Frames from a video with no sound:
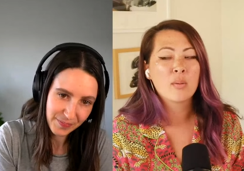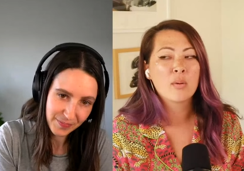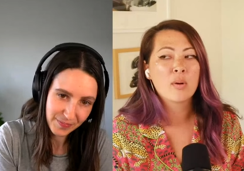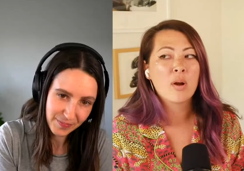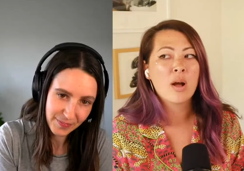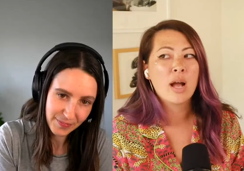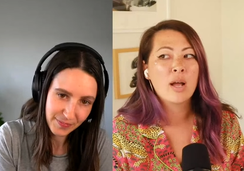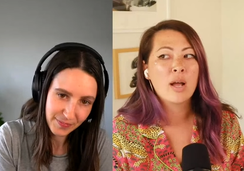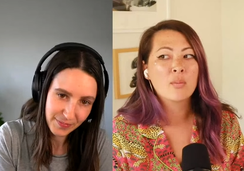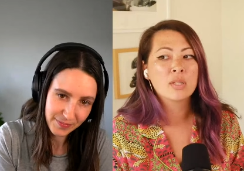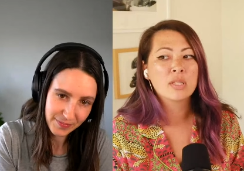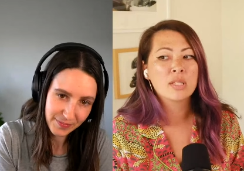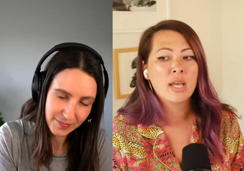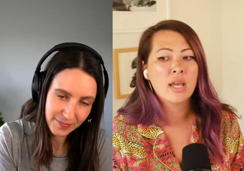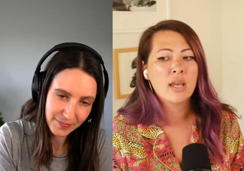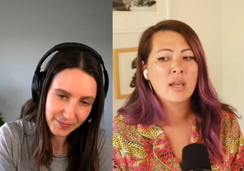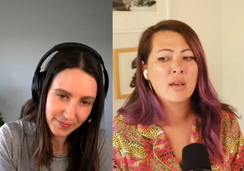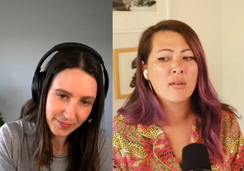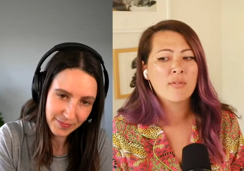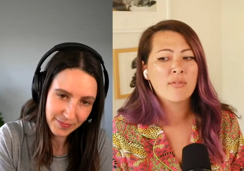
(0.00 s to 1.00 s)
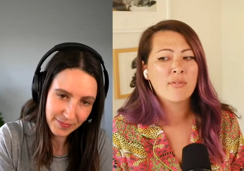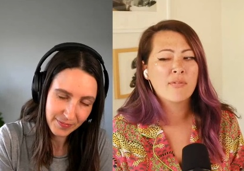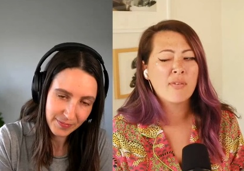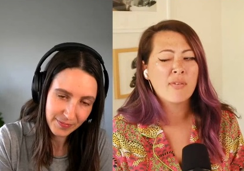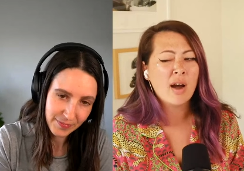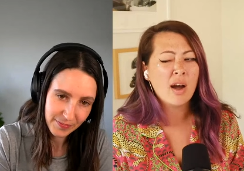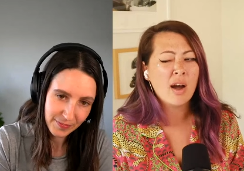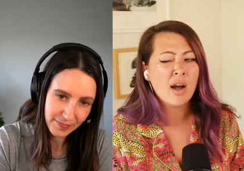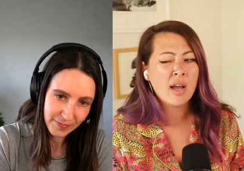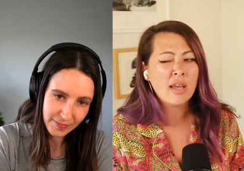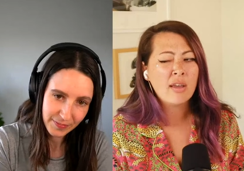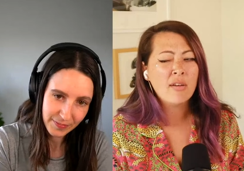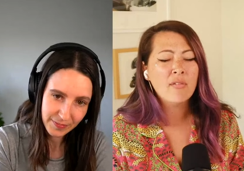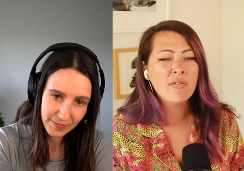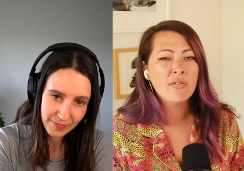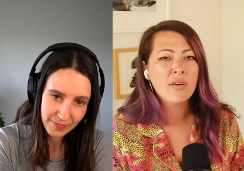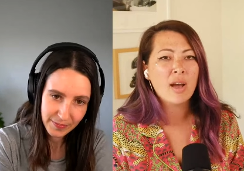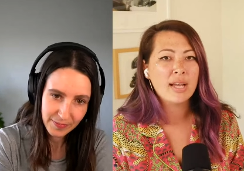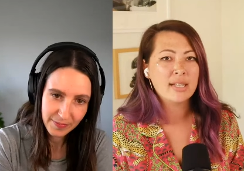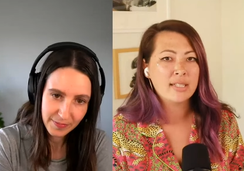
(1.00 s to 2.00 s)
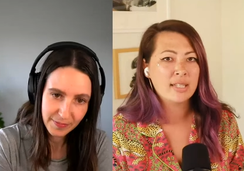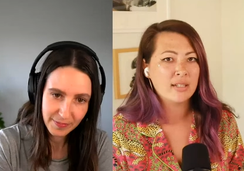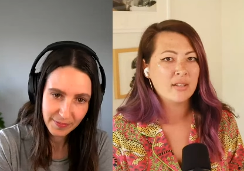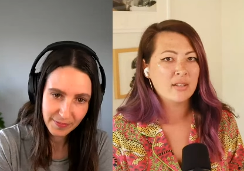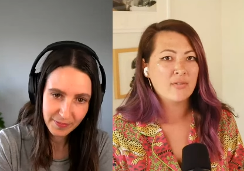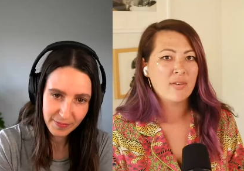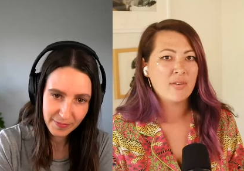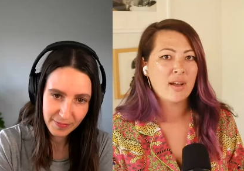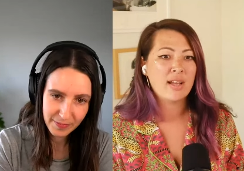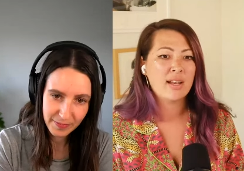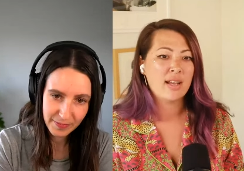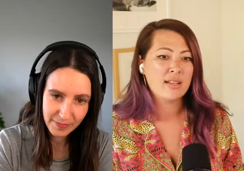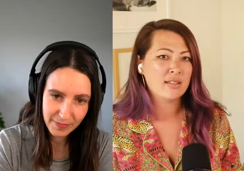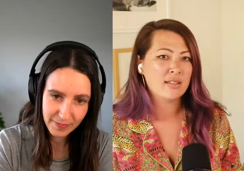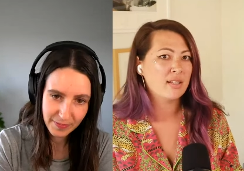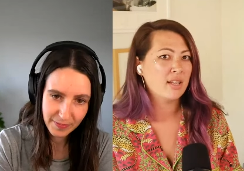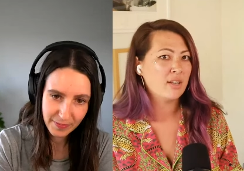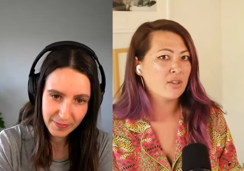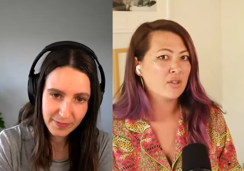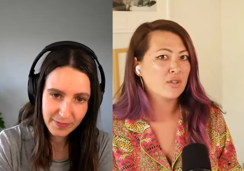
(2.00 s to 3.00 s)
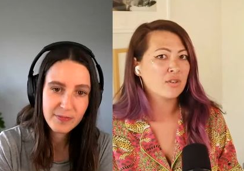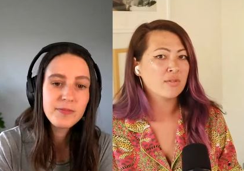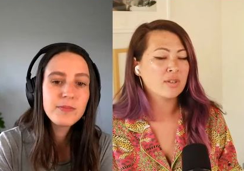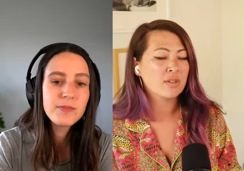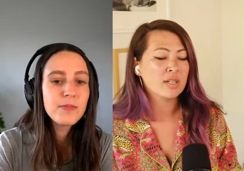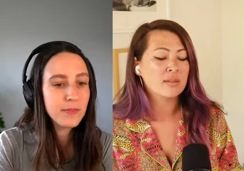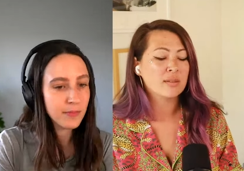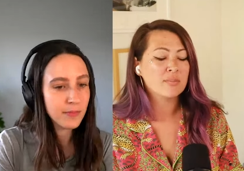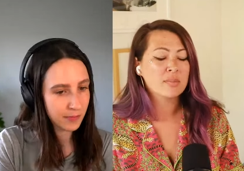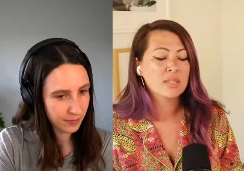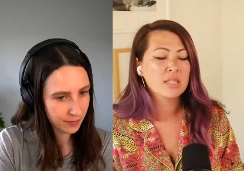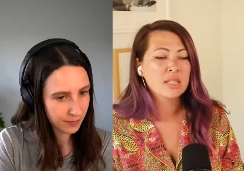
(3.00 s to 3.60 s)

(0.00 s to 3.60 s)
Speaker 1: I would say 5 identified as an introvert.